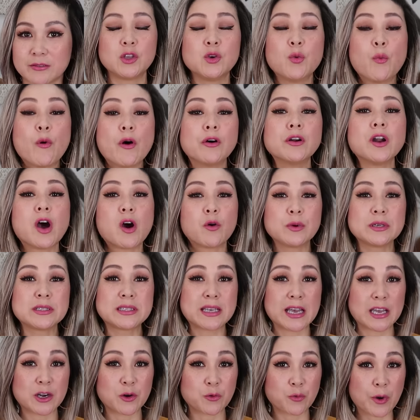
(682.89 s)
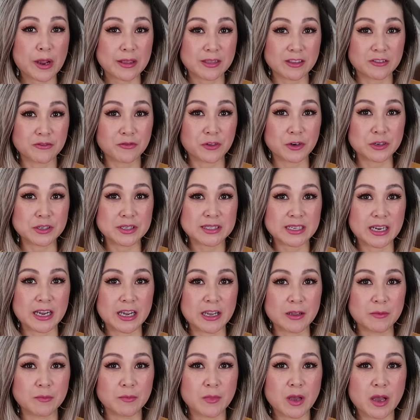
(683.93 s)
You won't always get it right the first
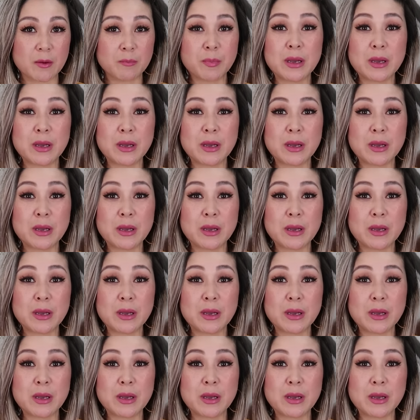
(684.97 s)
time,